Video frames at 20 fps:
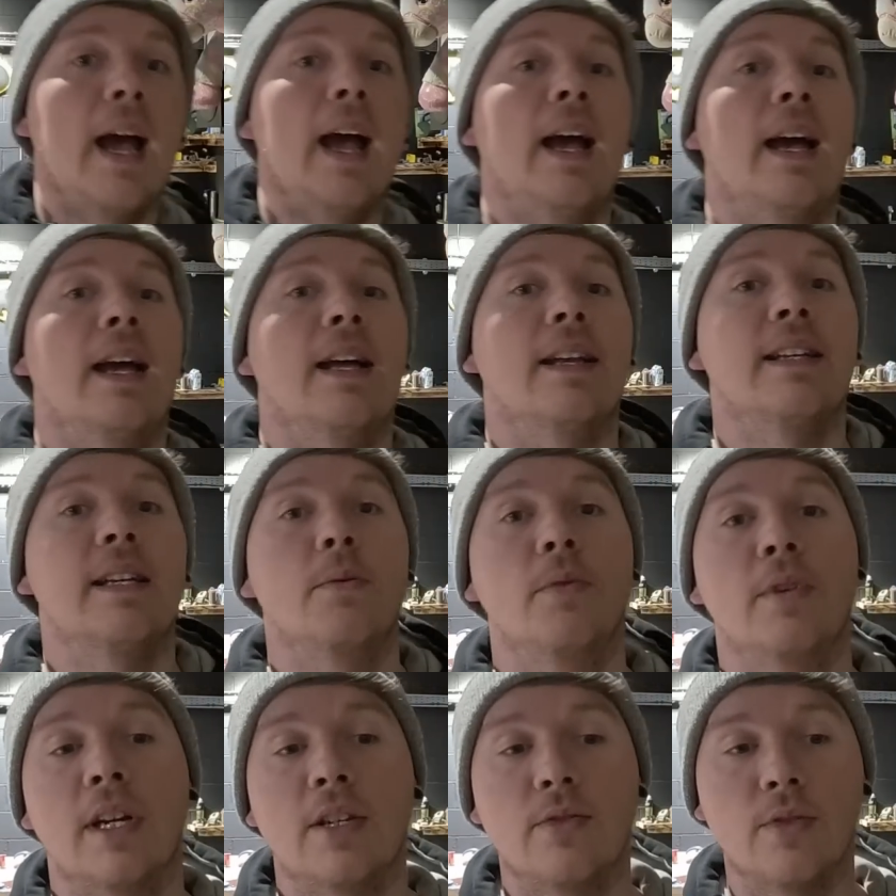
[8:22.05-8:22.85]
and he
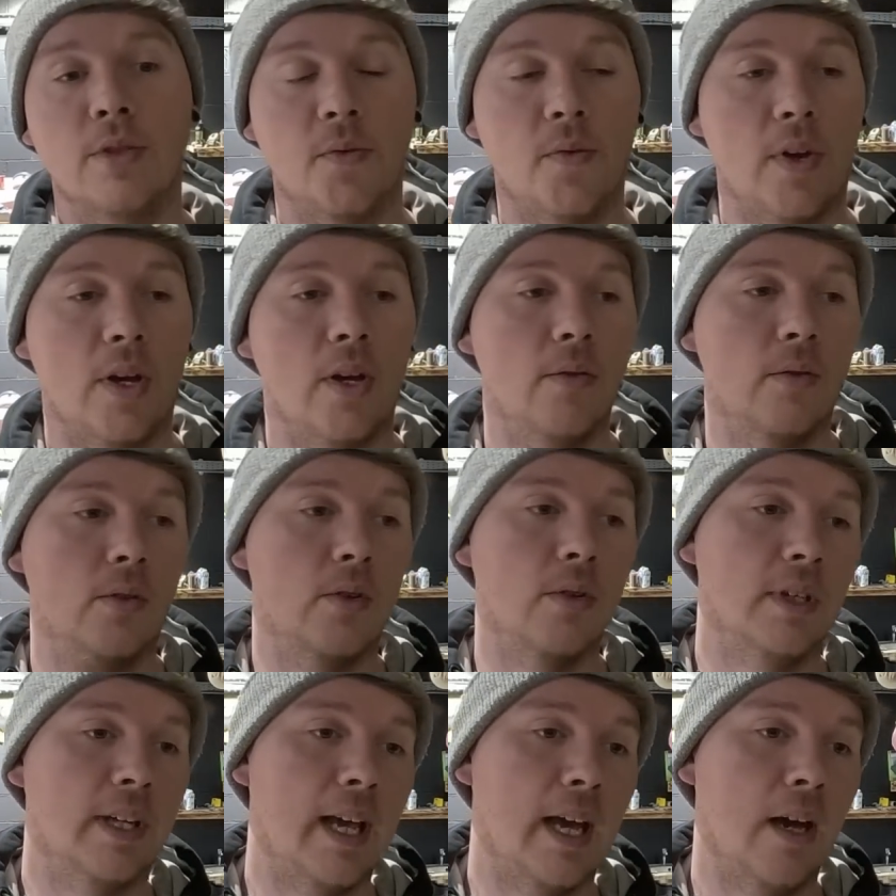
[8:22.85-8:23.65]
wouldn't answer his phone,
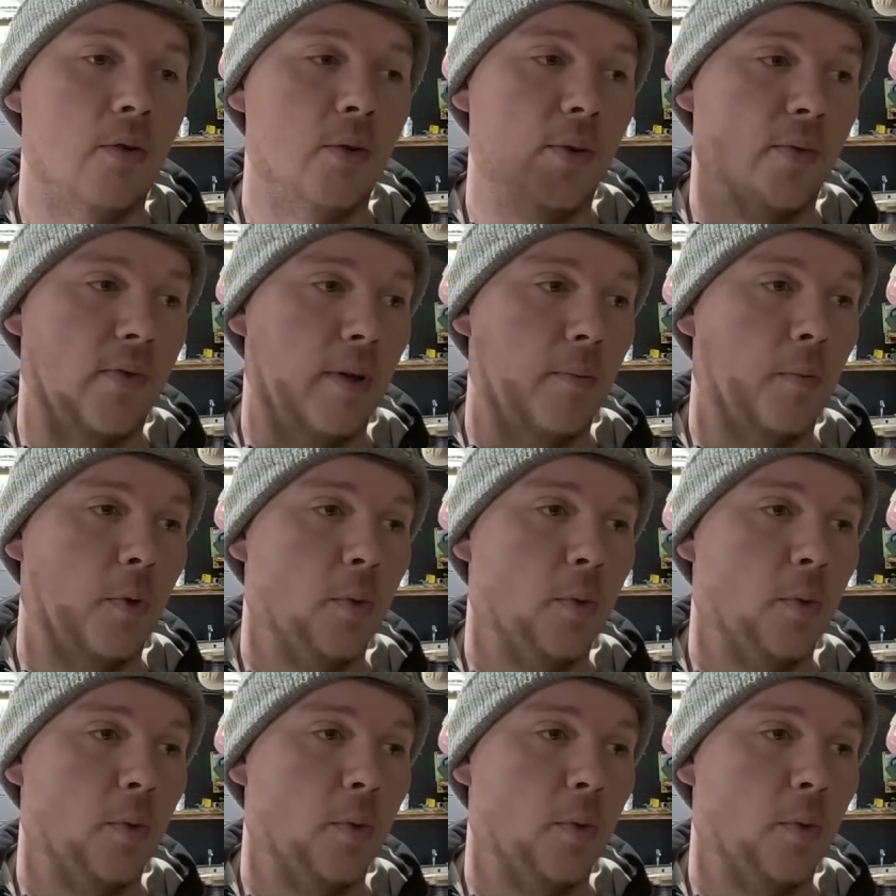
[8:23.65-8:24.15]
couldn't get hold of him.